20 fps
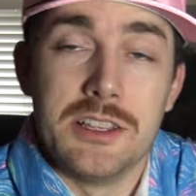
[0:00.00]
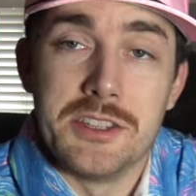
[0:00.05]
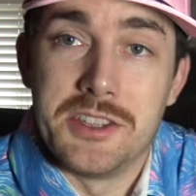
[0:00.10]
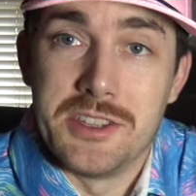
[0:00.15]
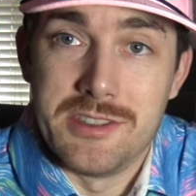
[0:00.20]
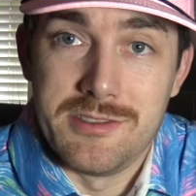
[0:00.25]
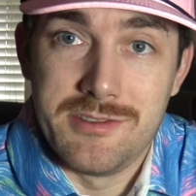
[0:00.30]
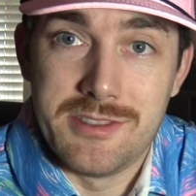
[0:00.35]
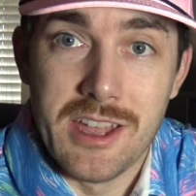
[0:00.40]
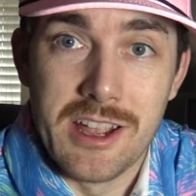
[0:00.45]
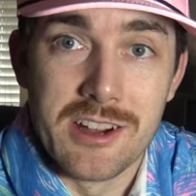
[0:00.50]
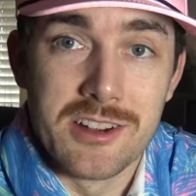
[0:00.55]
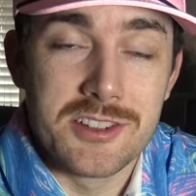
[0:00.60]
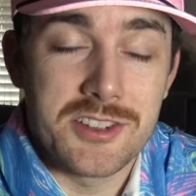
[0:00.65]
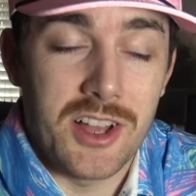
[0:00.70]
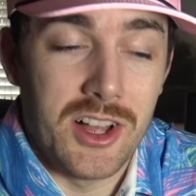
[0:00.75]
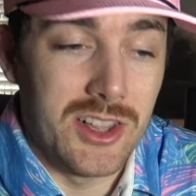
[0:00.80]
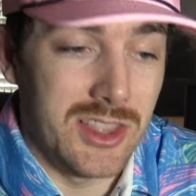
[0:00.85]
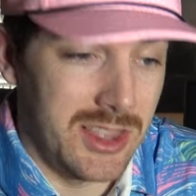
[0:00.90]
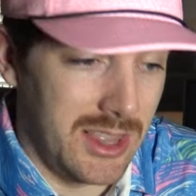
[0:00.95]
Listen, there's
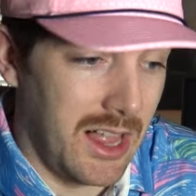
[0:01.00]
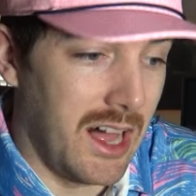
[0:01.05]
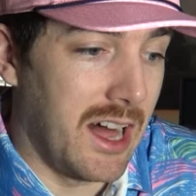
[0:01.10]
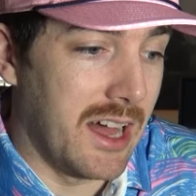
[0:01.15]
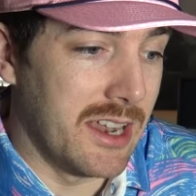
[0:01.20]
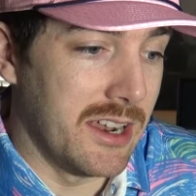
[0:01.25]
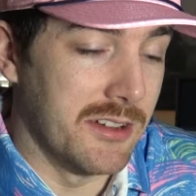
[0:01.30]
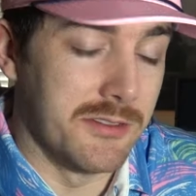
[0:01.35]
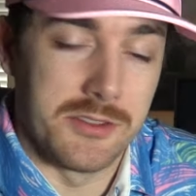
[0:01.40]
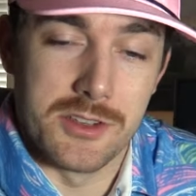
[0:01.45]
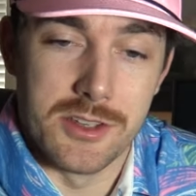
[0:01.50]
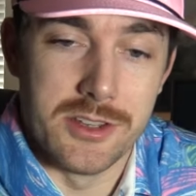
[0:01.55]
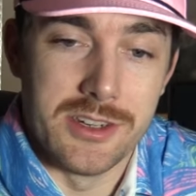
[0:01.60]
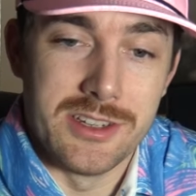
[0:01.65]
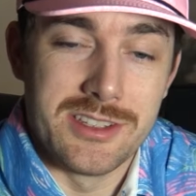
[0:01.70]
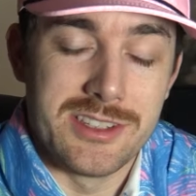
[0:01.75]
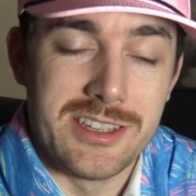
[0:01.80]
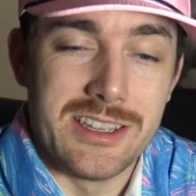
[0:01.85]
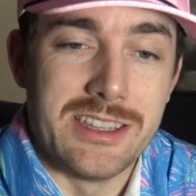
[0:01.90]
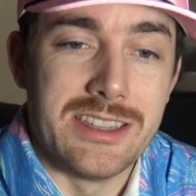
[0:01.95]
a lot of
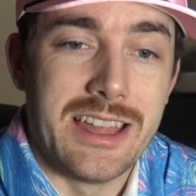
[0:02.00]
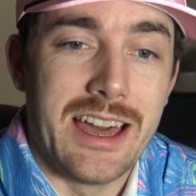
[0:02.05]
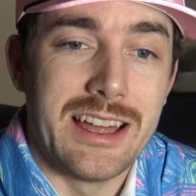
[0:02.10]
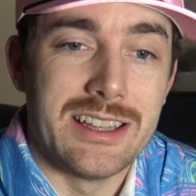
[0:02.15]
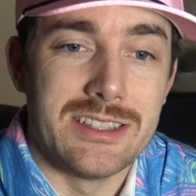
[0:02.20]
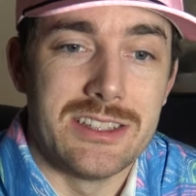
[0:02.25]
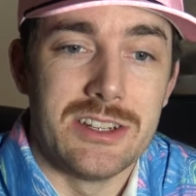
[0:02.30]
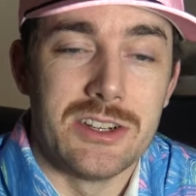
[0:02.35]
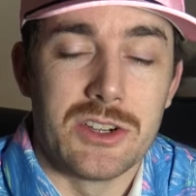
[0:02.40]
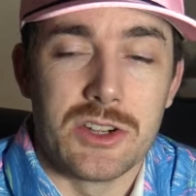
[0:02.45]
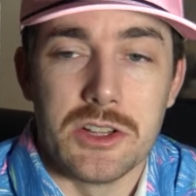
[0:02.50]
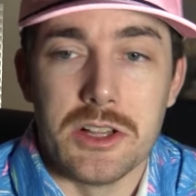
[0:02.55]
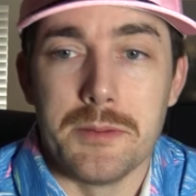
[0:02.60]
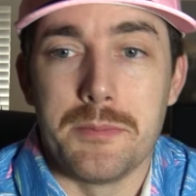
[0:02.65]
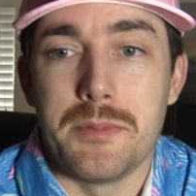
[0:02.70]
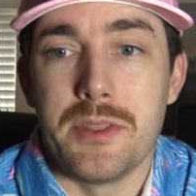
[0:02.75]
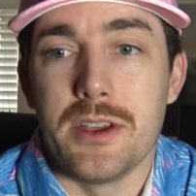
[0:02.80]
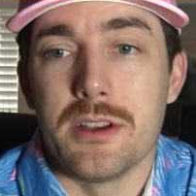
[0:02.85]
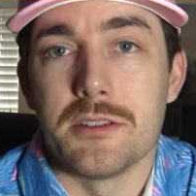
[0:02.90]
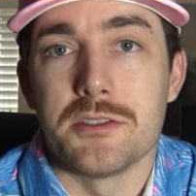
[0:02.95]
goodness in that little
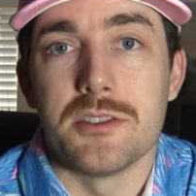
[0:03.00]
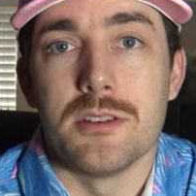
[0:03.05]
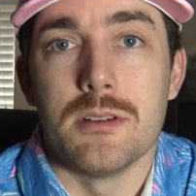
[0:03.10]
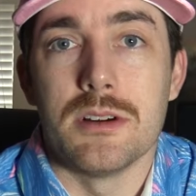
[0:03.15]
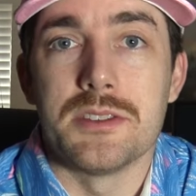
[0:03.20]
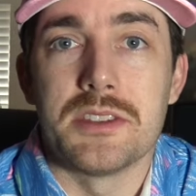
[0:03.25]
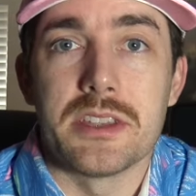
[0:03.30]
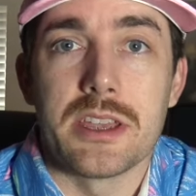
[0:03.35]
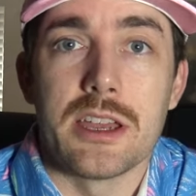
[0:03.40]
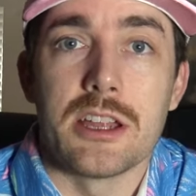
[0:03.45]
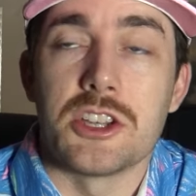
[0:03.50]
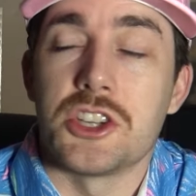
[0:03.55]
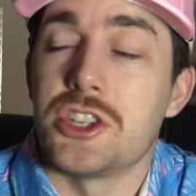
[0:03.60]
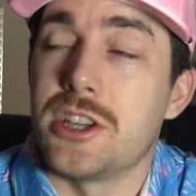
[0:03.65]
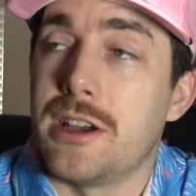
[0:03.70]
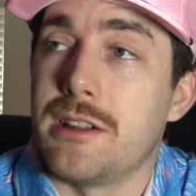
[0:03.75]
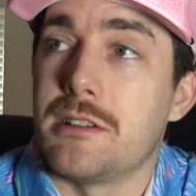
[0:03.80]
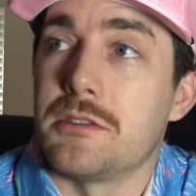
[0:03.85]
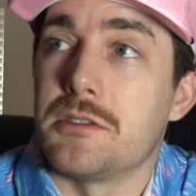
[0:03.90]
clip there. So once again, shout